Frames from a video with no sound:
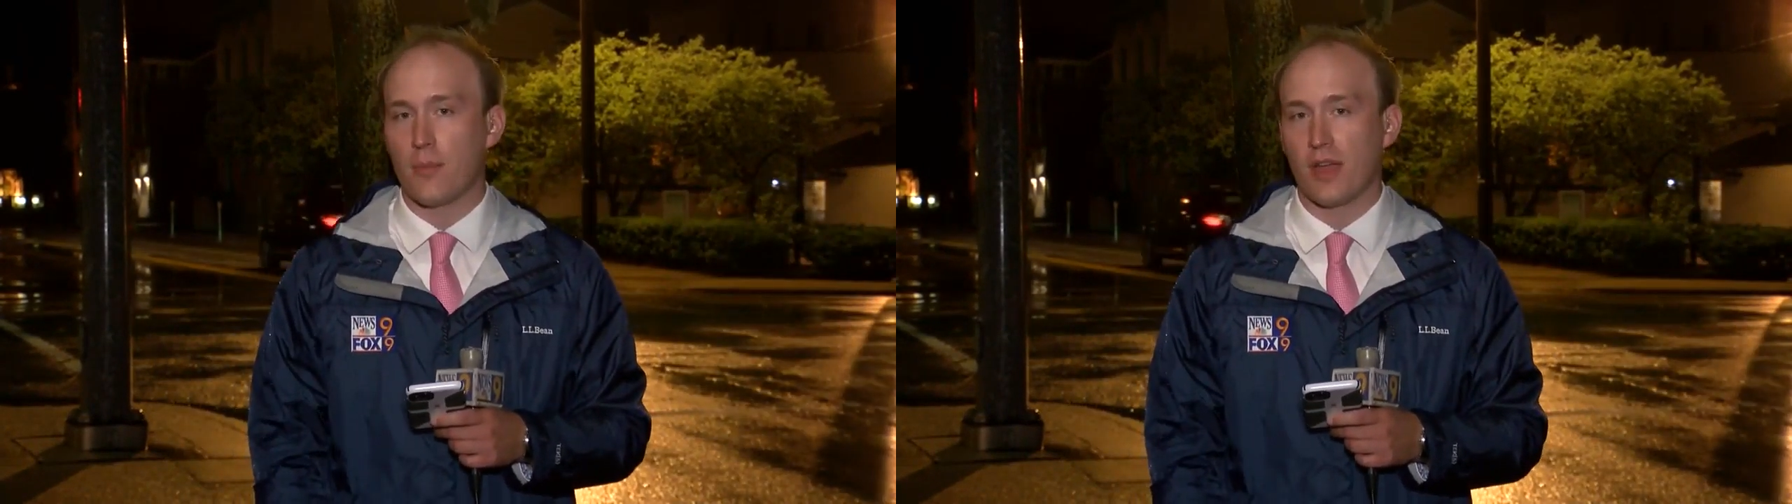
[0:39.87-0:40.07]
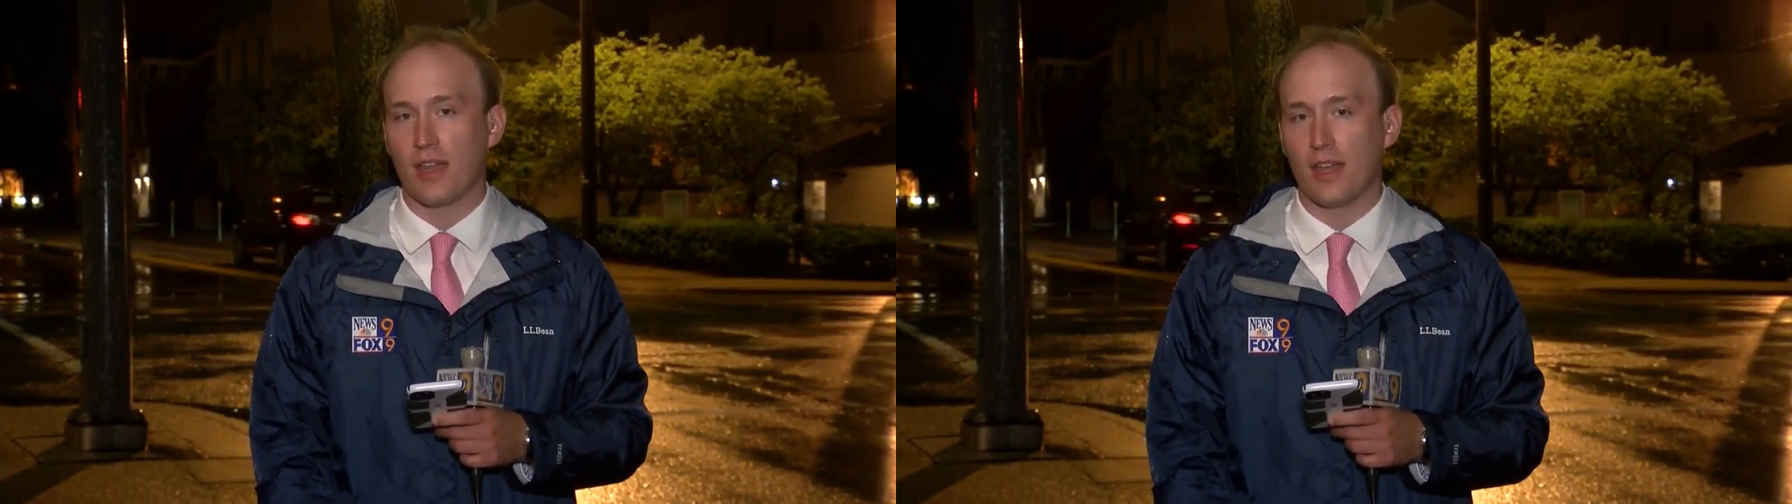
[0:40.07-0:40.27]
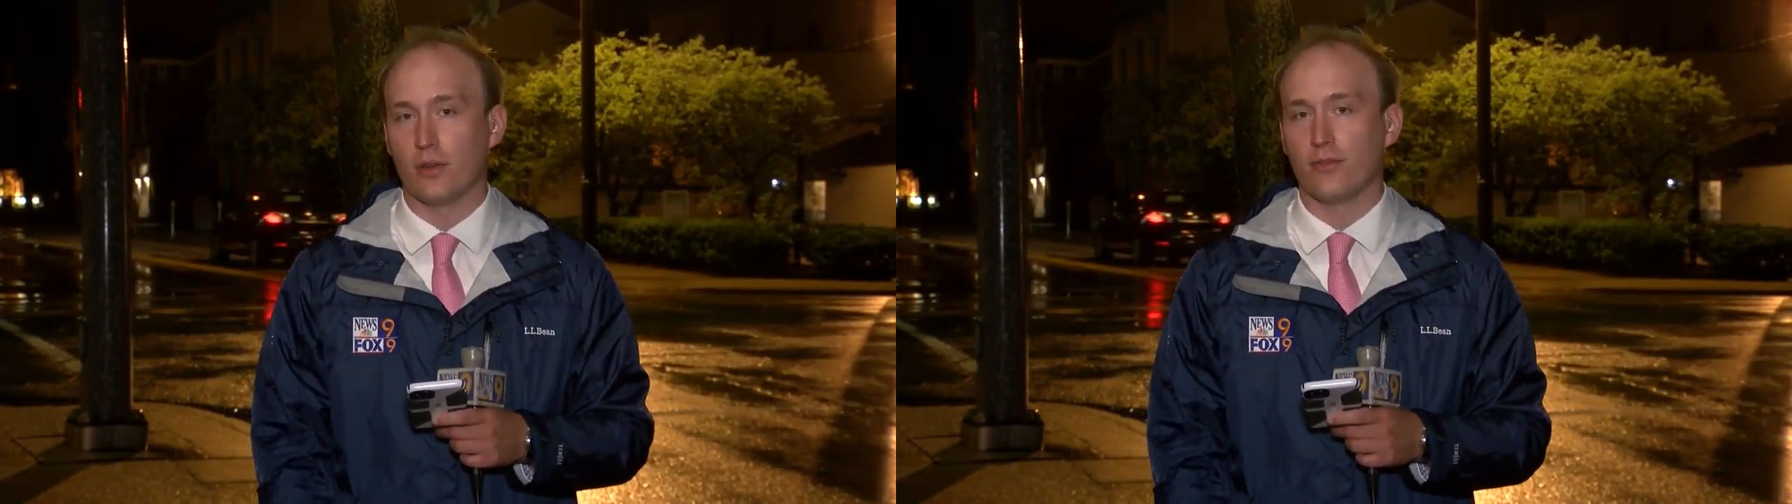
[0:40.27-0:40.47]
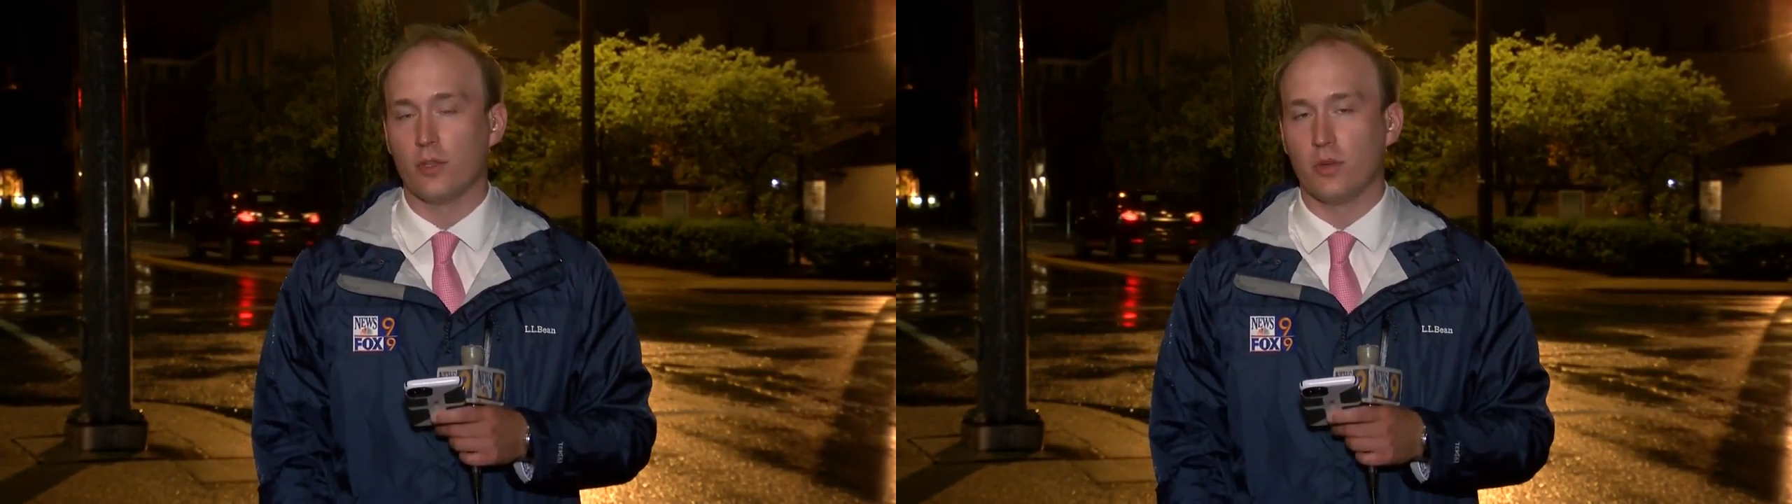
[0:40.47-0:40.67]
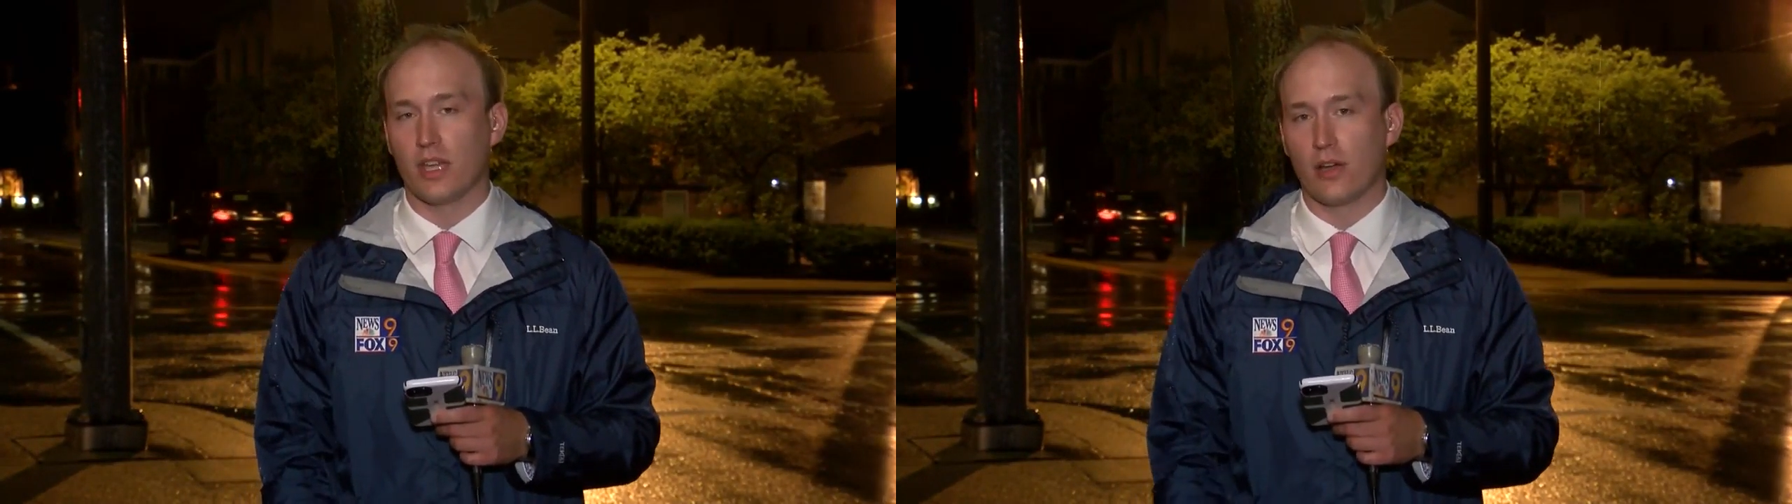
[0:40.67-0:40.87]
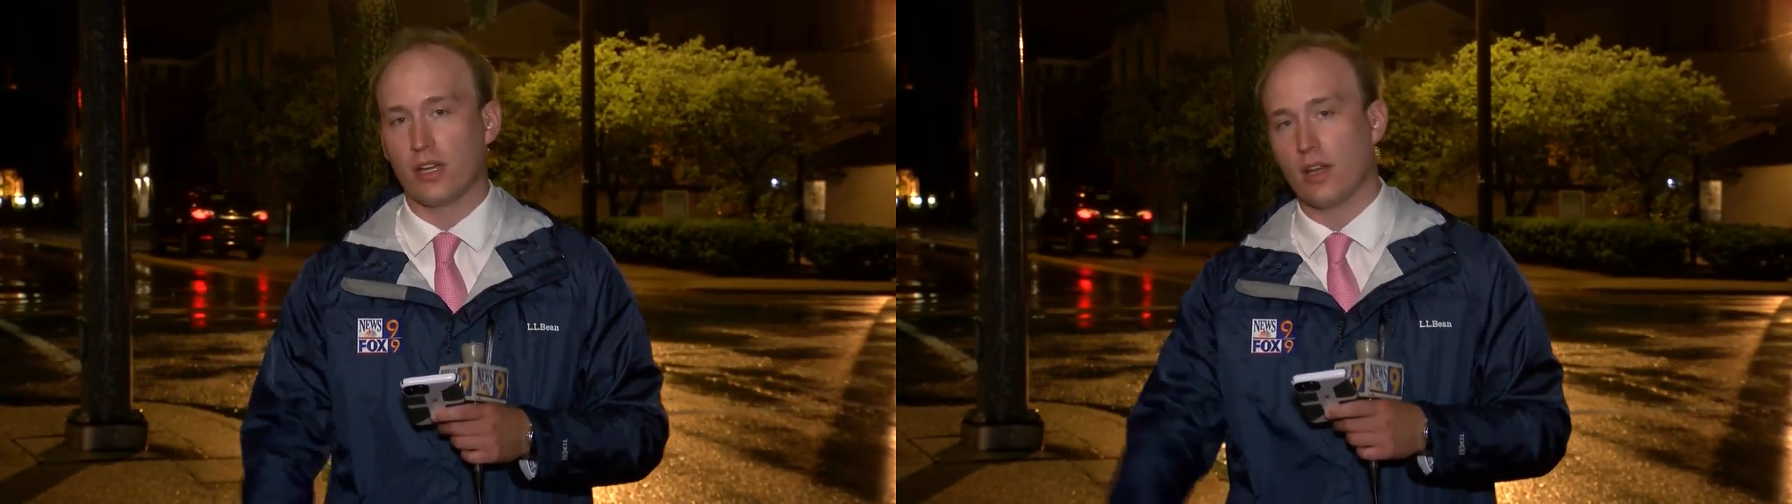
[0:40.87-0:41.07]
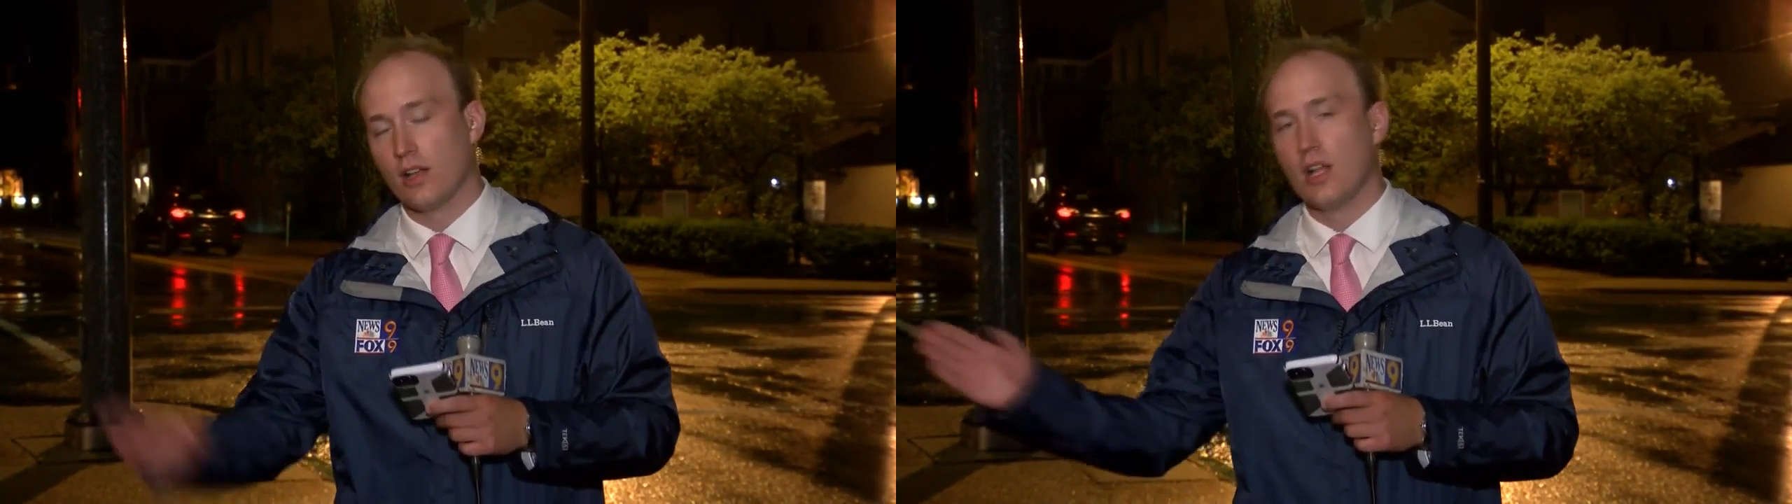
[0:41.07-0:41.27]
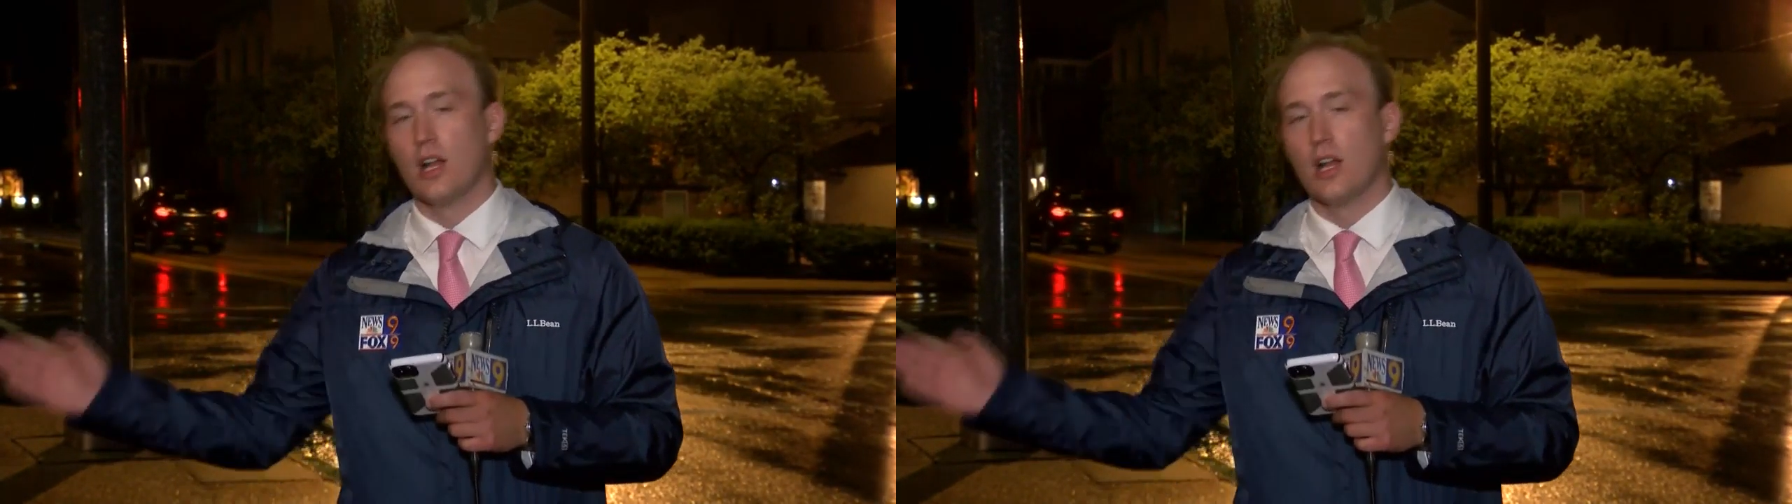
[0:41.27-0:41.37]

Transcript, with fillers: Panhandle viewing area